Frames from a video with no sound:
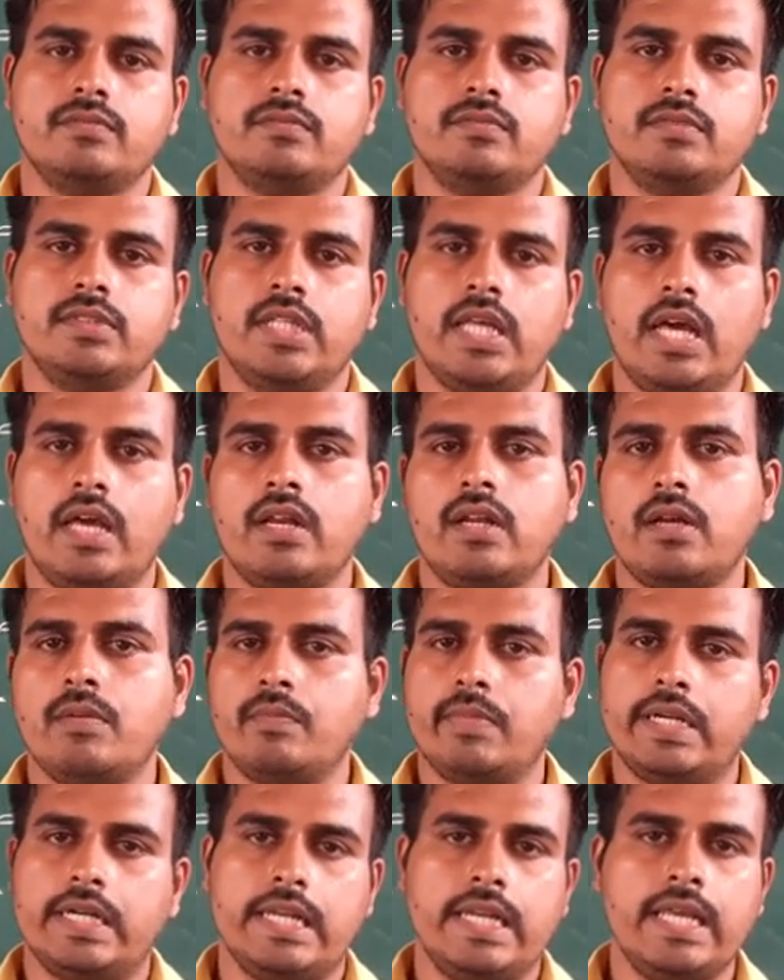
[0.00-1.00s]
They are
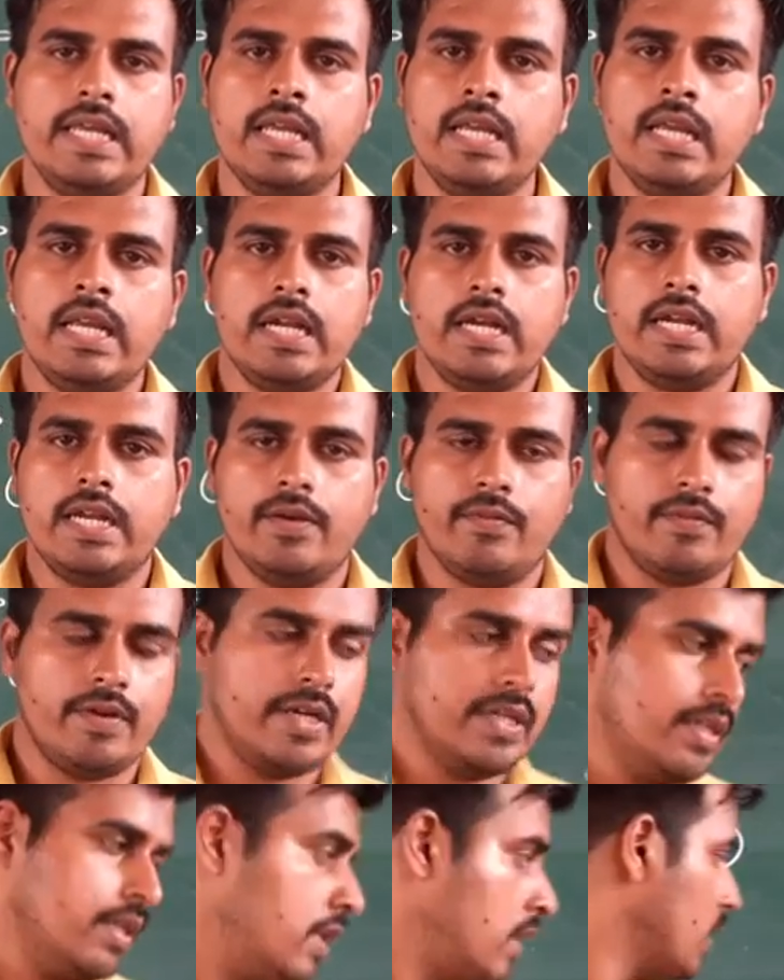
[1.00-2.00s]
completely
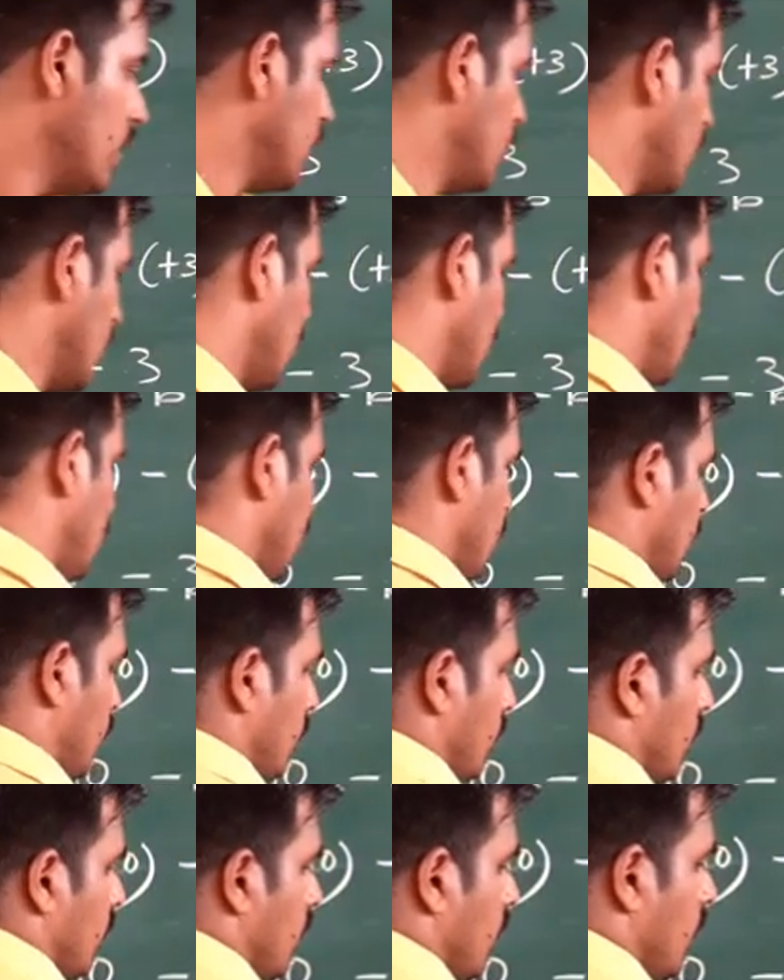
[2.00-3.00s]
different.
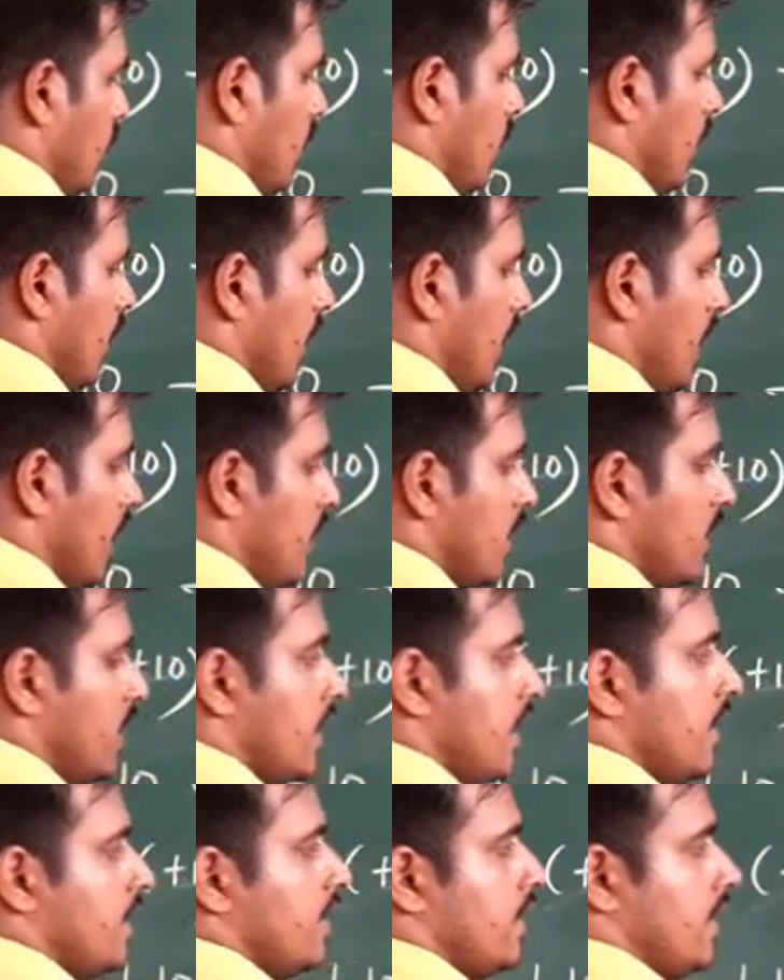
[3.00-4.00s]
So
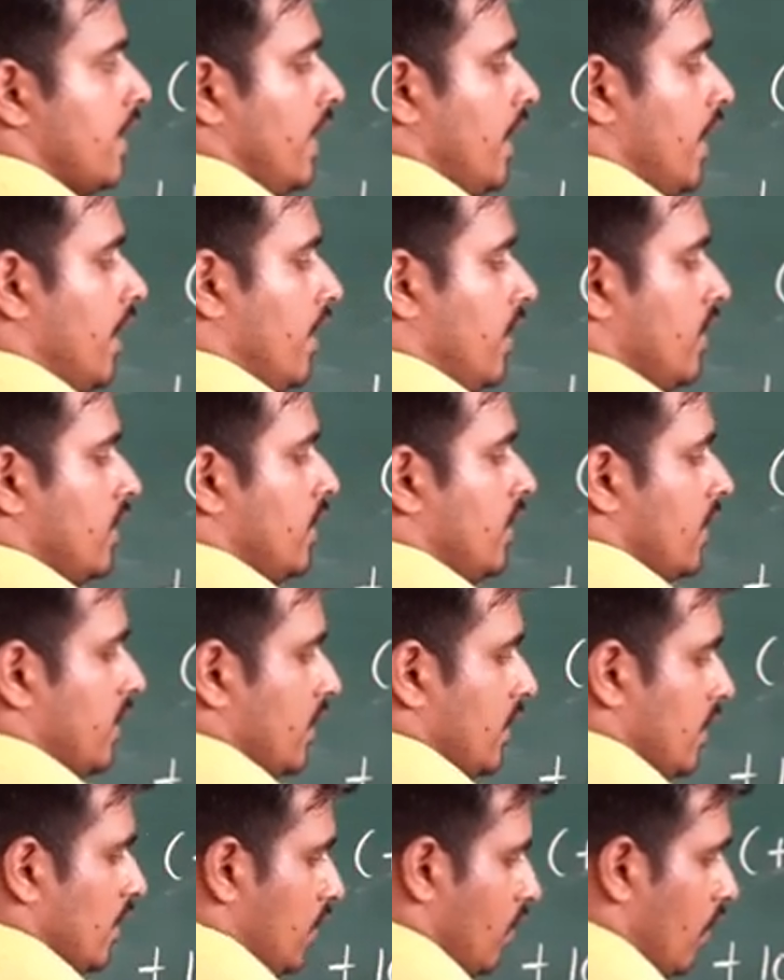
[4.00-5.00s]
LHS and
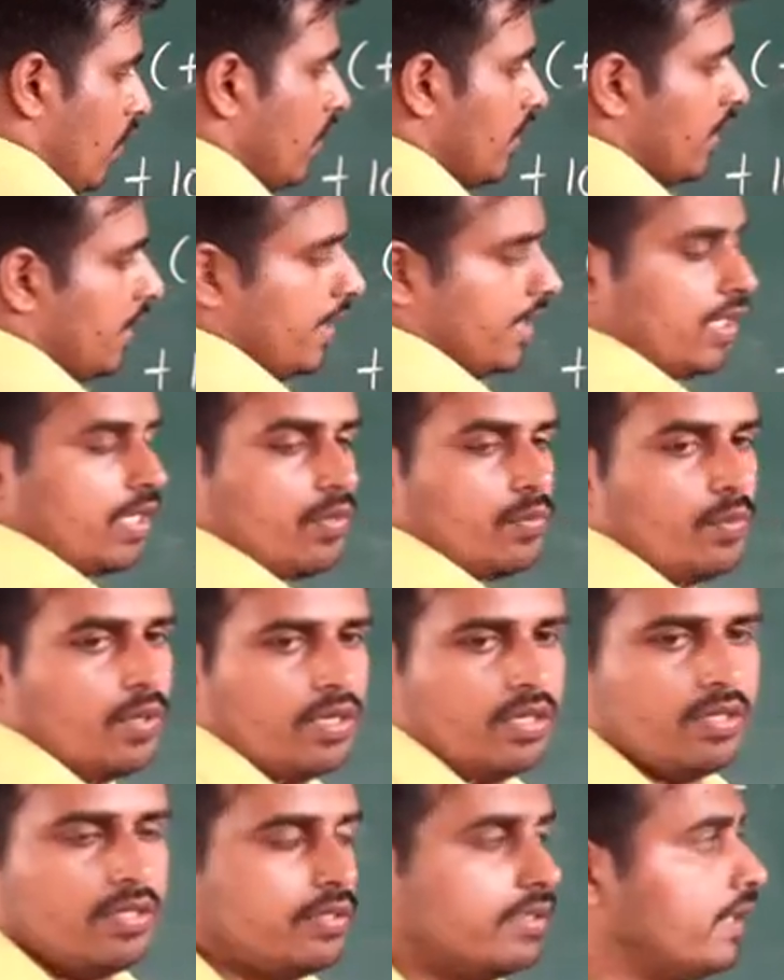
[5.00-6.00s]
RHS is not equal.